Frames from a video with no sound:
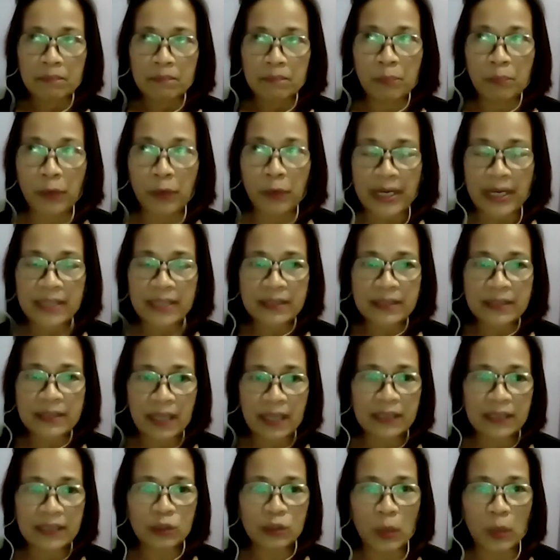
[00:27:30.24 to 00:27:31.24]
brings
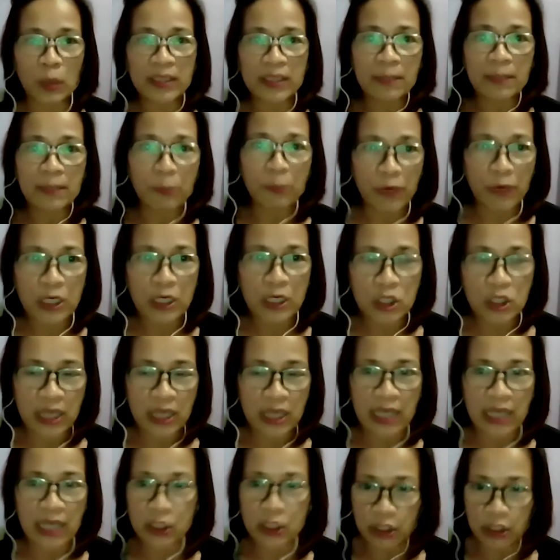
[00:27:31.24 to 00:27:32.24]
us to an
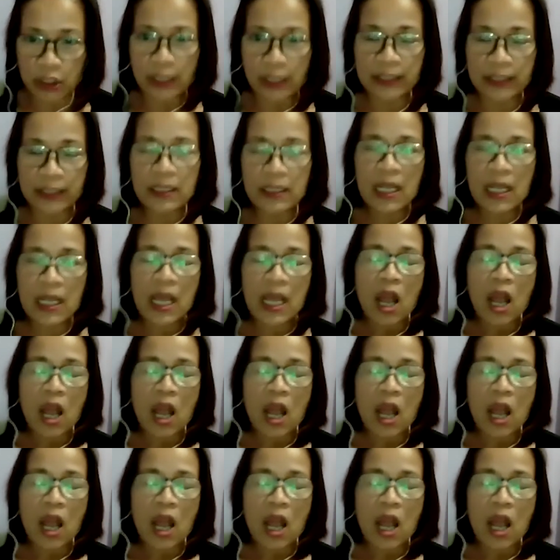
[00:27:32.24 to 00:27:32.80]
appreciation